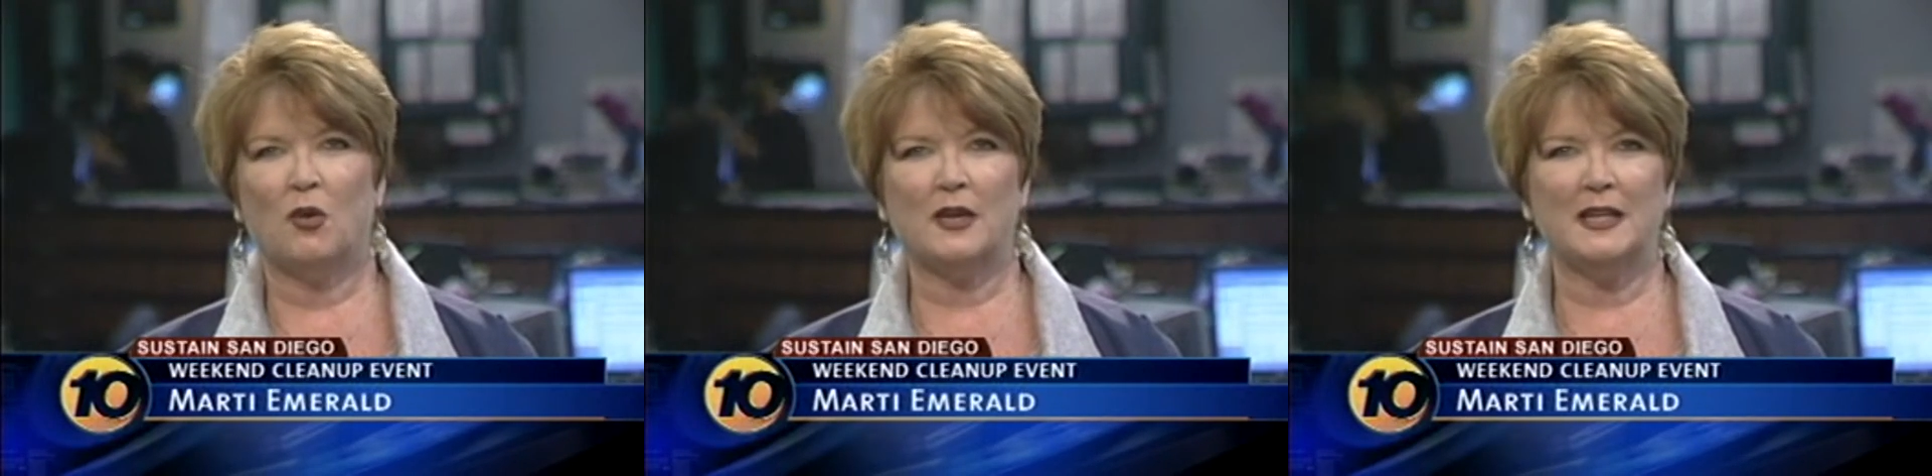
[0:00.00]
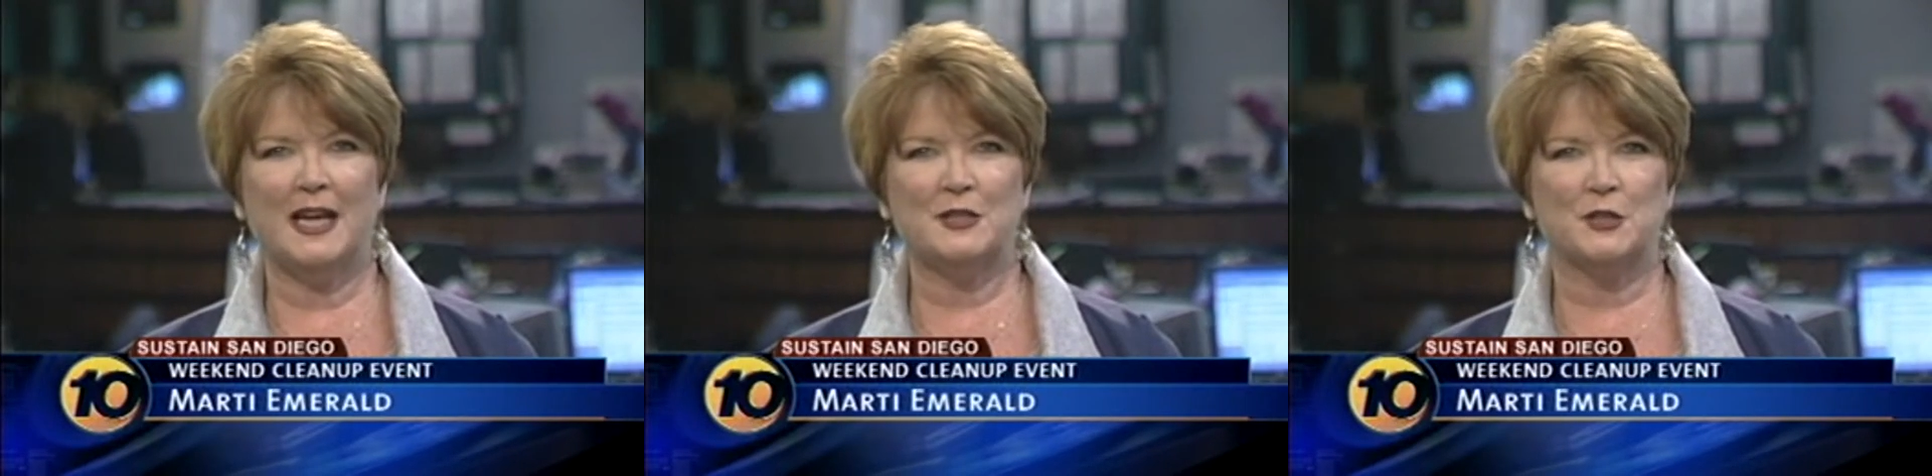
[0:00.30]

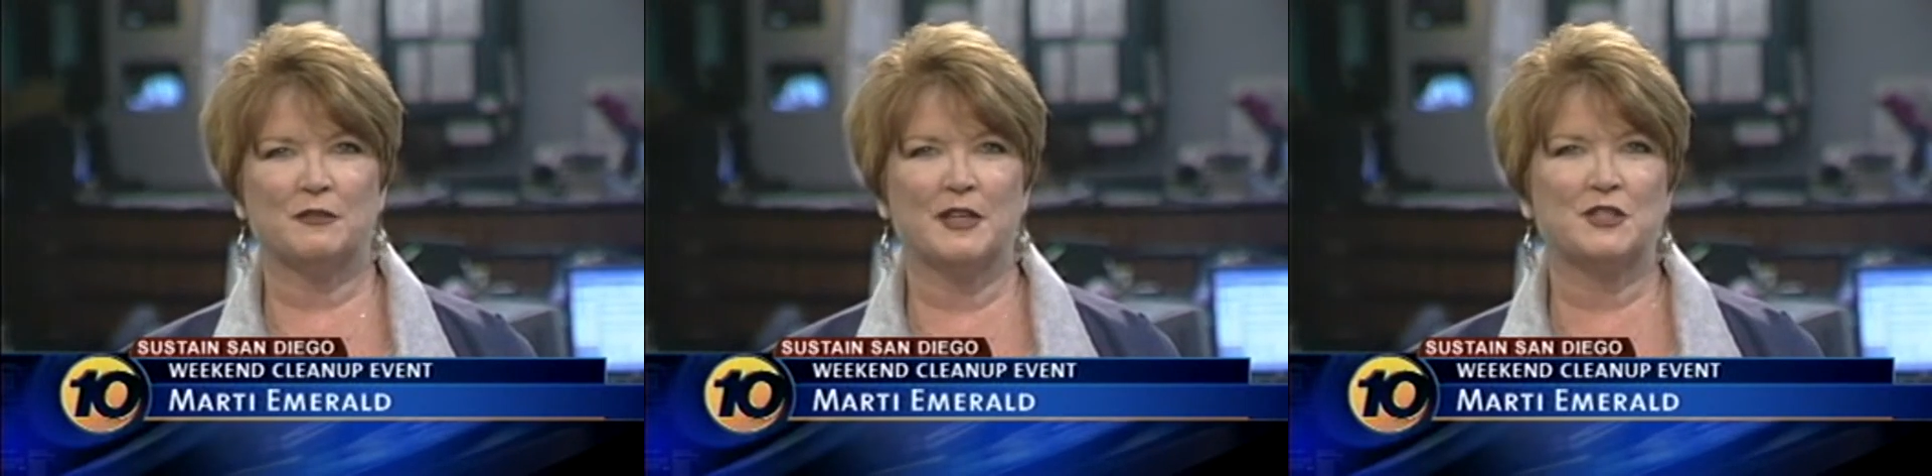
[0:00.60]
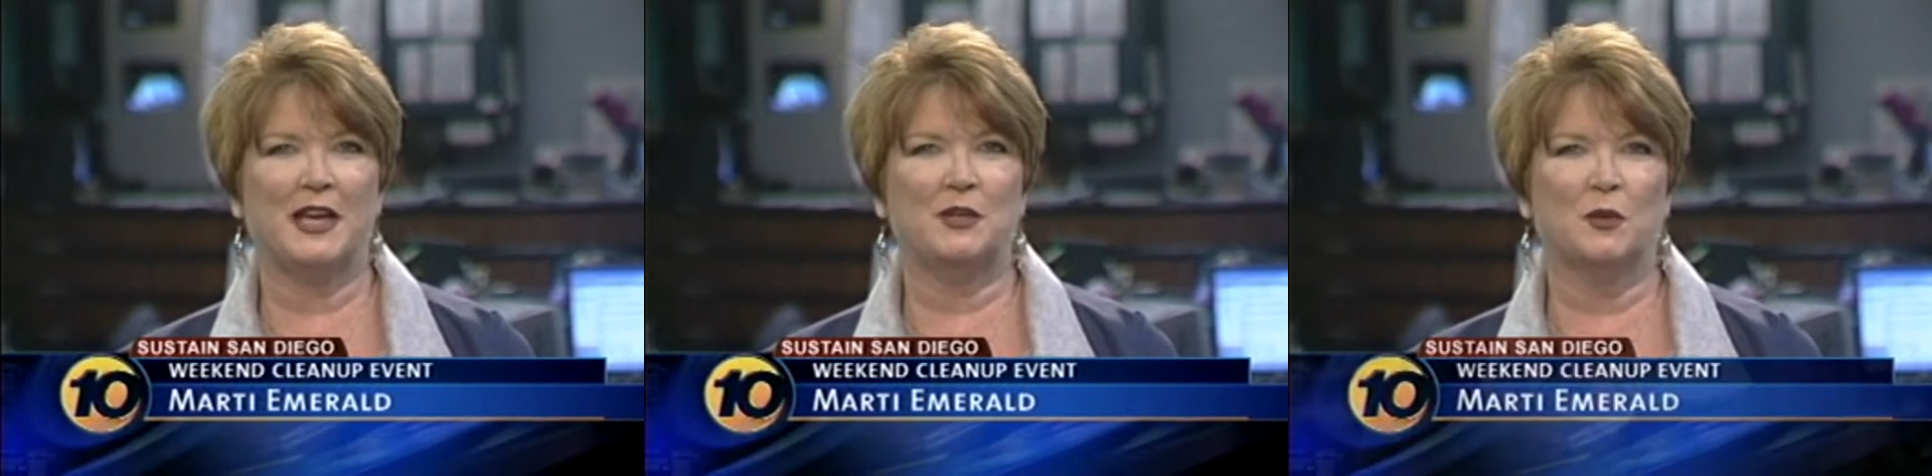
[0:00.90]
Organizers of this
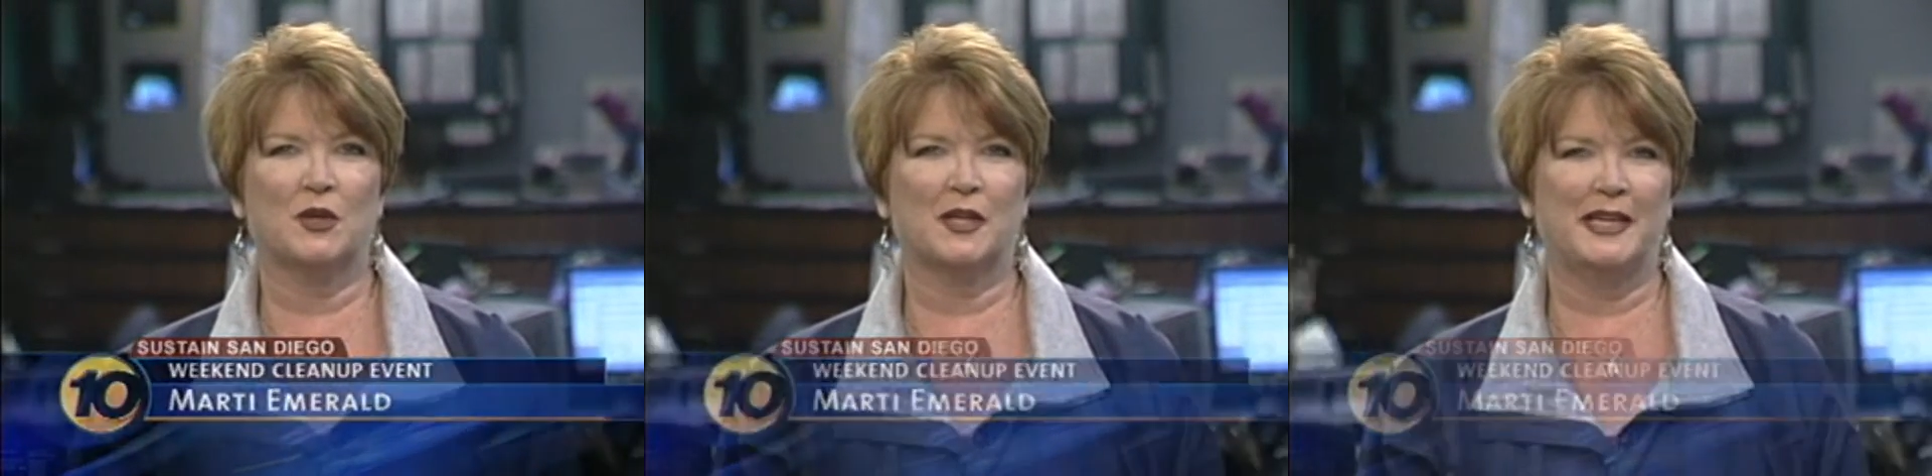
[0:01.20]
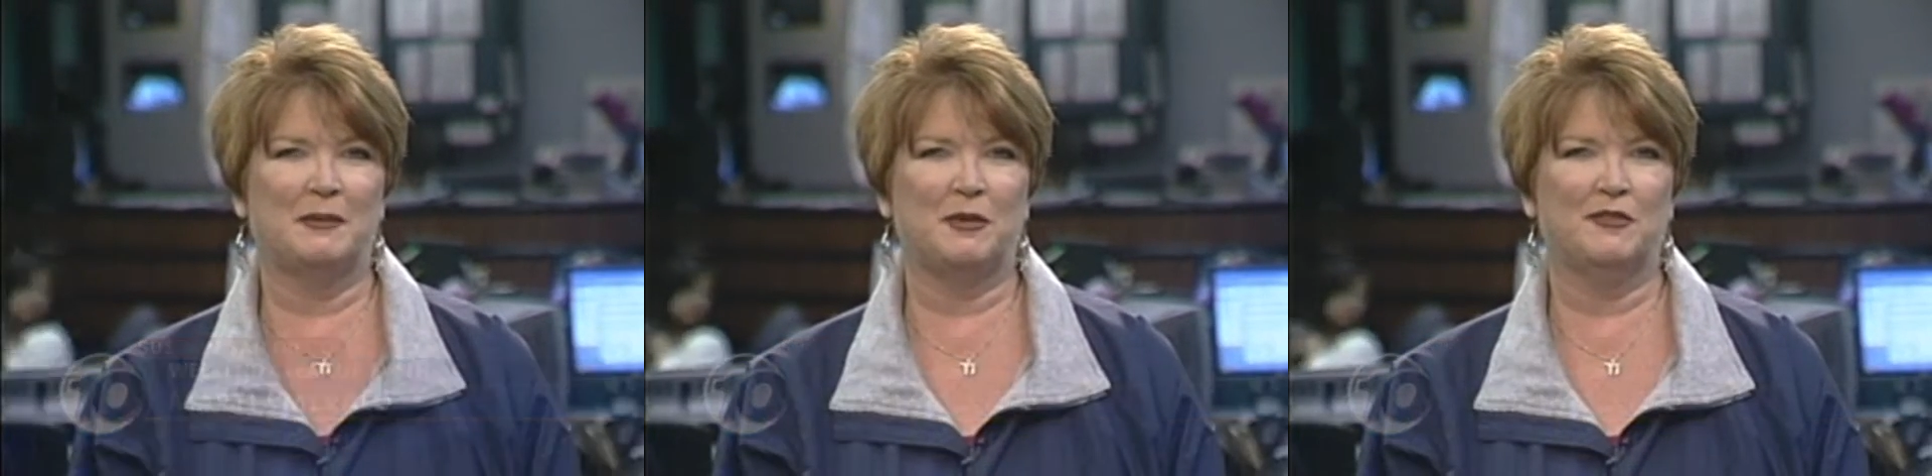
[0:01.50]
annual
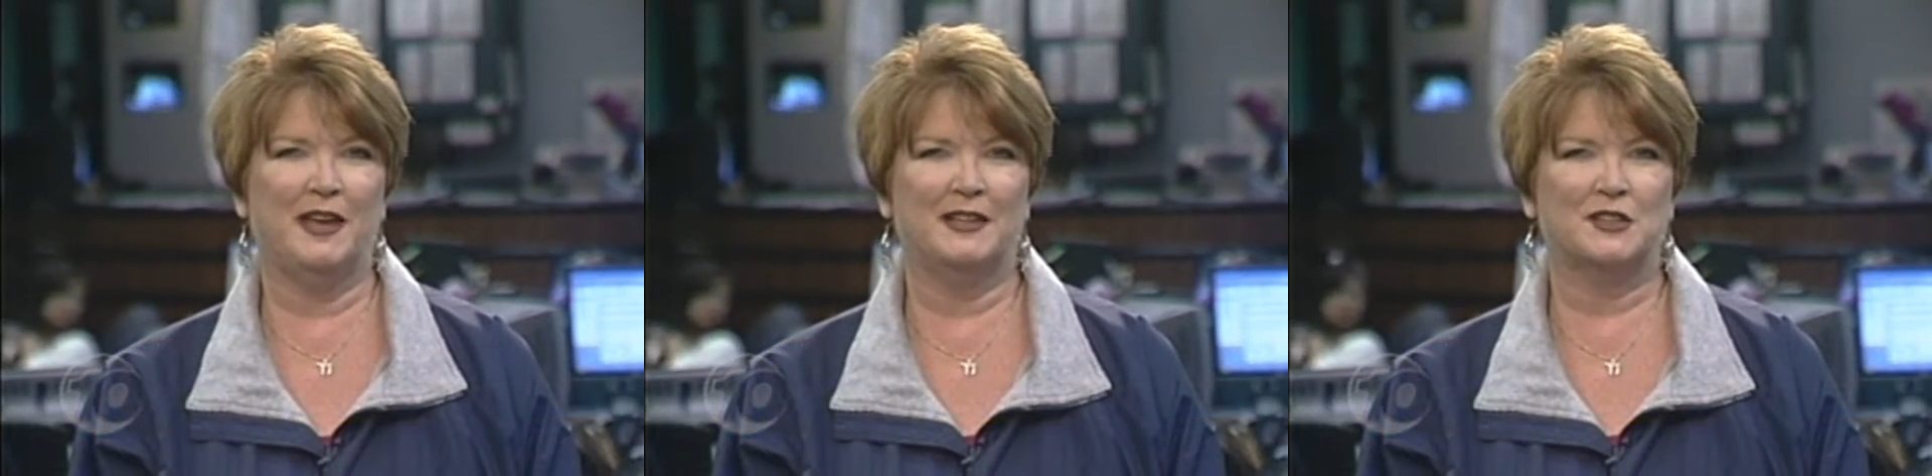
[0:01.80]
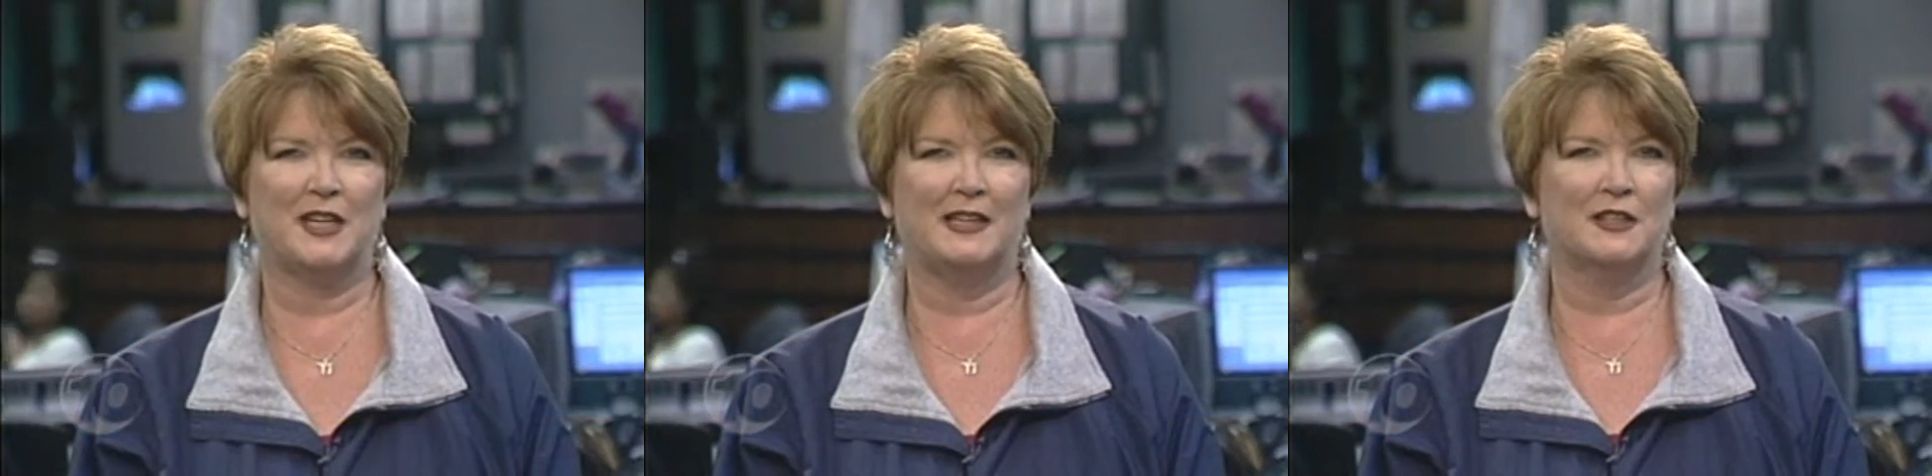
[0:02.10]
cleanup event
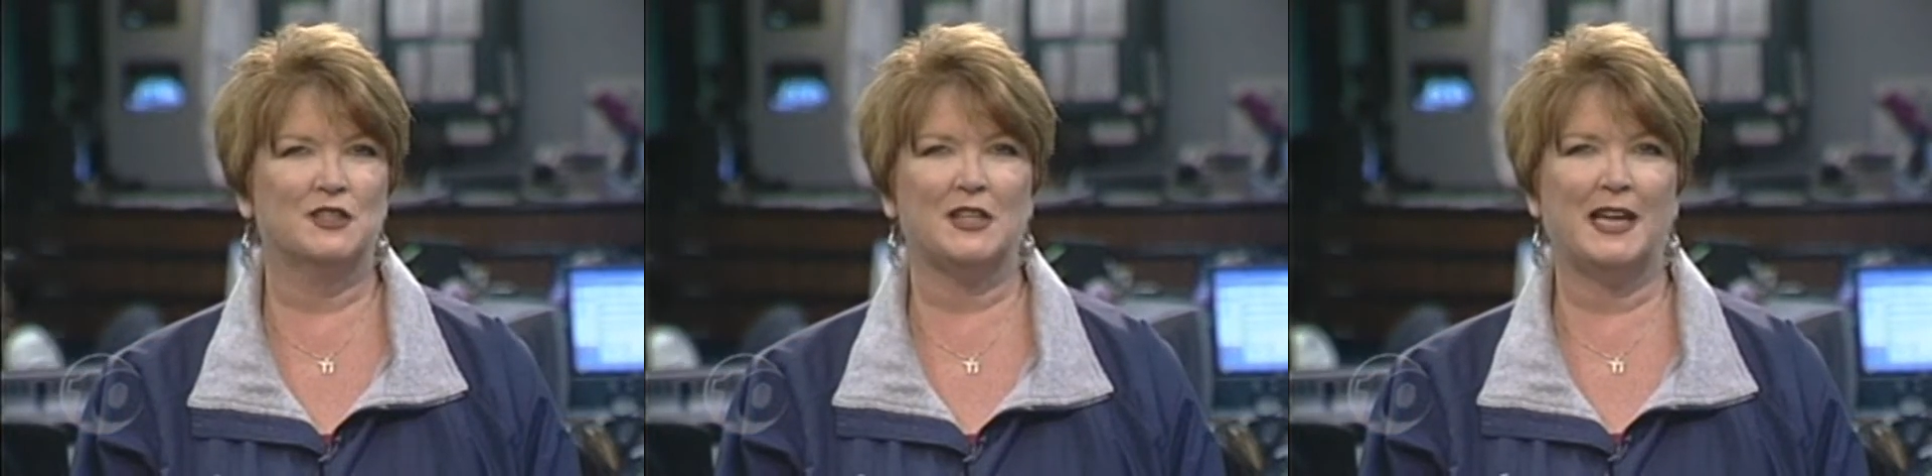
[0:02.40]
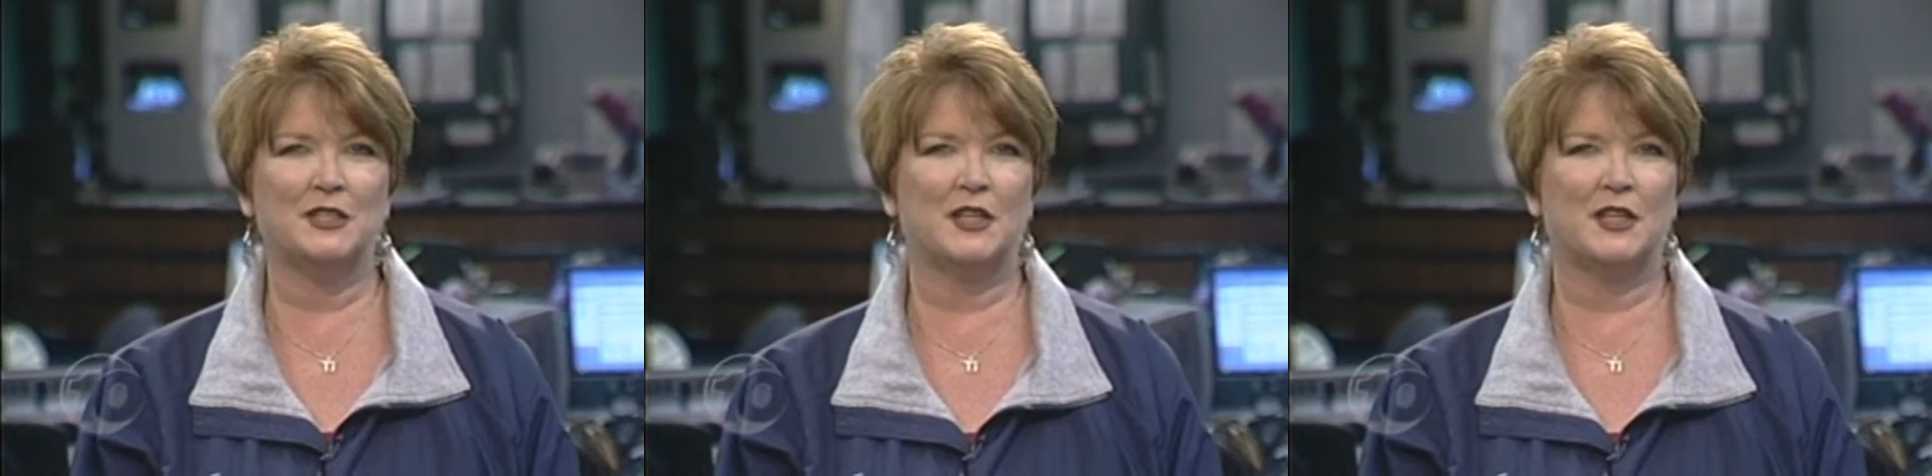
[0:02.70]
say the sites